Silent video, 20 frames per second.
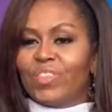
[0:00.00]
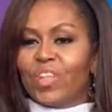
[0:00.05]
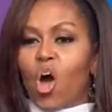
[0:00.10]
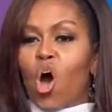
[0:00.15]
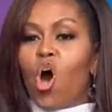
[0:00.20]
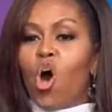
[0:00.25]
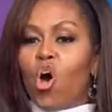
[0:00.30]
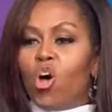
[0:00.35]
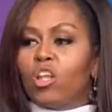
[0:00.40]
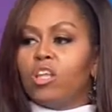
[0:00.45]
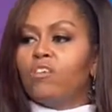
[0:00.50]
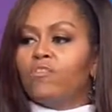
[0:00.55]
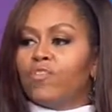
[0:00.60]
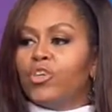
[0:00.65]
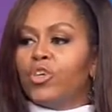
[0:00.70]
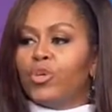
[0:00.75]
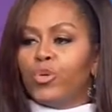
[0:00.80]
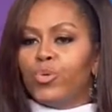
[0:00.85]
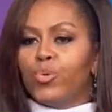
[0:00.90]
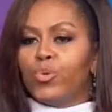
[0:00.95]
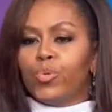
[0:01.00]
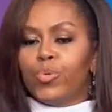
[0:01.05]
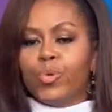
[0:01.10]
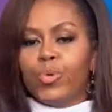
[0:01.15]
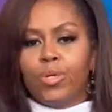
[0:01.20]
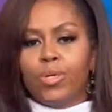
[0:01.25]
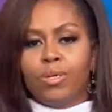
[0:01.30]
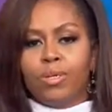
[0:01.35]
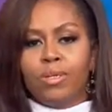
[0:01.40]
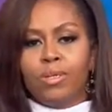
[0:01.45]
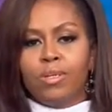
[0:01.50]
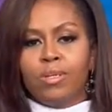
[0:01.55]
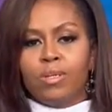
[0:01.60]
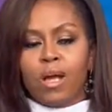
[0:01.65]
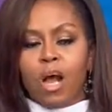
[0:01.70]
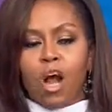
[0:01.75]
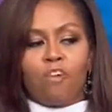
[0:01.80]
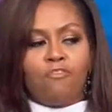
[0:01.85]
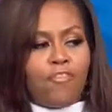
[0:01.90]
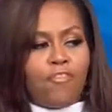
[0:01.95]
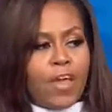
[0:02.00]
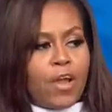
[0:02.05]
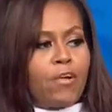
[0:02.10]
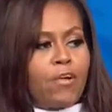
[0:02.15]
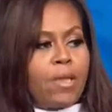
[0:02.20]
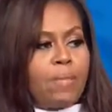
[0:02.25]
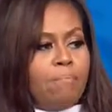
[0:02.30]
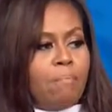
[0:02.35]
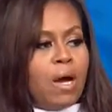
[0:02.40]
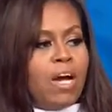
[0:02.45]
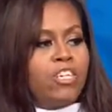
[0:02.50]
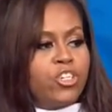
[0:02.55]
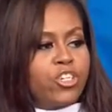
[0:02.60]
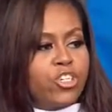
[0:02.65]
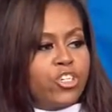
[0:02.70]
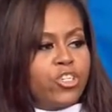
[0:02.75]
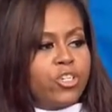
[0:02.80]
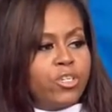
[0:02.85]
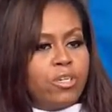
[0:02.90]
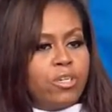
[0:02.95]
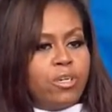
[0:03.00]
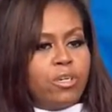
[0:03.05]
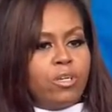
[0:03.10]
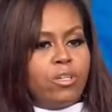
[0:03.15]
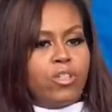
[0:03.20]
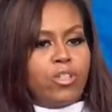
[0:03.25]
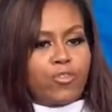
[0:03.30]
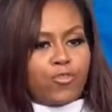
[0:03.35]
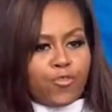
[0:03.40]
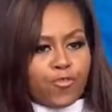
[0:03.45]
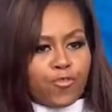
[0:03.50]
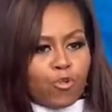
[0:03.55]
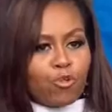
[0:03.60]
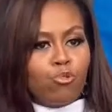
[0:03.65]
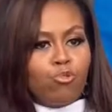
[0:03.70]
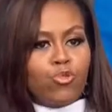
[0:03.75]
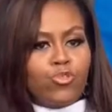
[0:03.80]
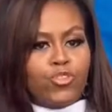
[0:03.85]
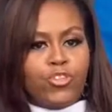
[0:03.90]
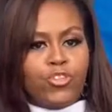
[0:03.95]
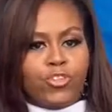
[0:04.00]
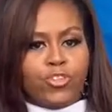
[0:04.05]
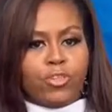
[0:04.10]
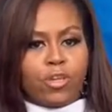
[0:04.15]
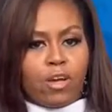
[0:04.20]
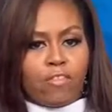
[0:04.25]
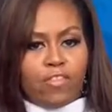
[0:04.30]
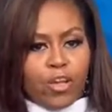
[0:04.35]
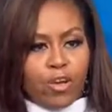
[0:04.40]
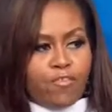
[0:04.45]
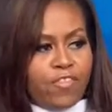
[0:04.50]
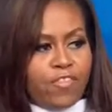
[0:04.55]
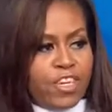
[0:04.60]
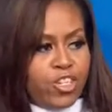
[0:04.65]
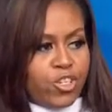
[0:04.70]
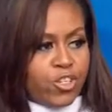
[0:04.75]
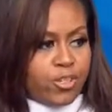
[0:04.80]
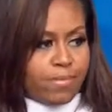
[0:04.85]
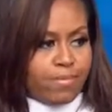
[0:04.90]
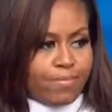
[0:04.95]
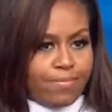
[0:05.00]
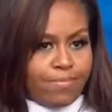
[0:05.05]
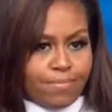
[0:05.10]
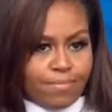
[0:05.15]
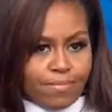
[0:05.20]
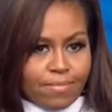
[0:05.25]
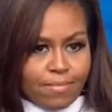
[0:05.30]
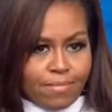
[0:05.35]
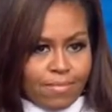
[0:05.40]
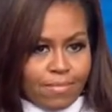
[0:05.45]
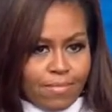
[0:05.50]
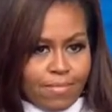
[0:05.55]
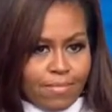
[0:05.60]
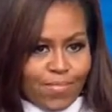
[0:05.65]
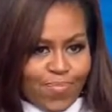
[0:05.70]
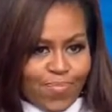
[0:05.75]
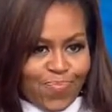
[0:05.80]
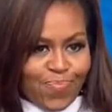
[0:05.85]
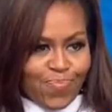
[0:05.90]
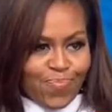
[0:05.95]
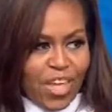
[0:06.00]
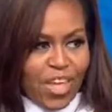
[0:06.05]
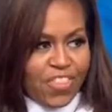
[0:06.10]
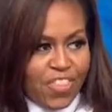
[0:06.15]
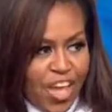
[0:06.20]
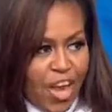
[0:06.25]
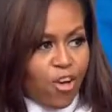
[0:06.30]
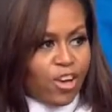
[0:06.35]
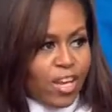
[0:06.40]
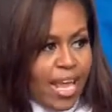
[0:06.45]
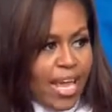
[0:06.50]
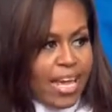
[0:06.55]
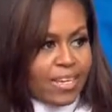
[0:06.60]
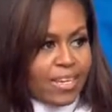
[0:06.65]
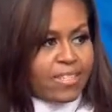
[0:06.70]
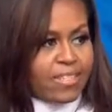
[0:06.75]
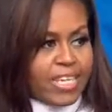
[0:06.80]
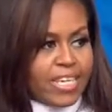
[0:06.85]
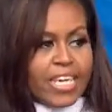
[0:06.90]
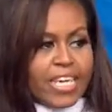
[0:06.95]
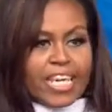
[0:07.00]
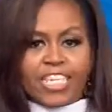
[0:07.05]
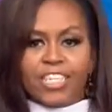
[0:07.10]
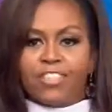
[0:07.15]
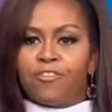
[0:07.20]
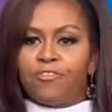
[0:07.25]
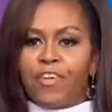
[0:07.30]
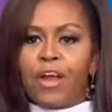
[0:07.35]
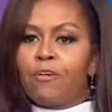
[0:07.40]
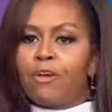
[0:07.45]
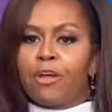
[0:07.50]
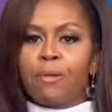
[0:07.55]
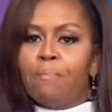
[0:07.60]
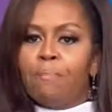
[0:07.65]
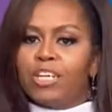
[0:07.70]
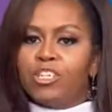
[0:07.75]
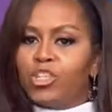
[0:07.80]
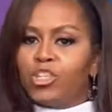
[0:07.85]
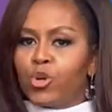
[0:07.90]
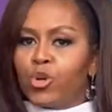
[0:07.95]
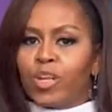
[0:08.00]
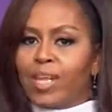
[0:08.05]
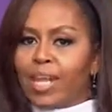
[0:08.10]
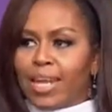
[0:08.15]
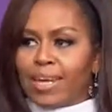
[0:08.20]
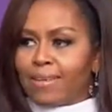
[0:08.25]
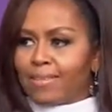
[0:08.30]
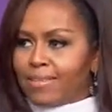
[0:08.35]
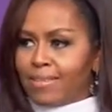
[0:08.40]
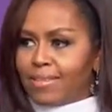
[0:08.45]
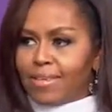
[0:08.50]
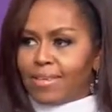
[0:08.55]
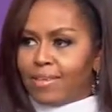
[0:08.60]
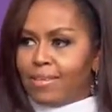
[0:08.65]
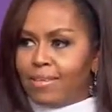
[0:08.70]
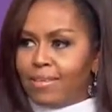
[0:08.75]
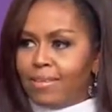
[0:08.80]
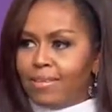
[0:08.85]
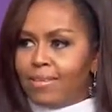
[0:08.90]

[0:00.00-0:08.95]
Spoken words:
all of you are very much the fruits of their vision. Their legacy is very much your legacy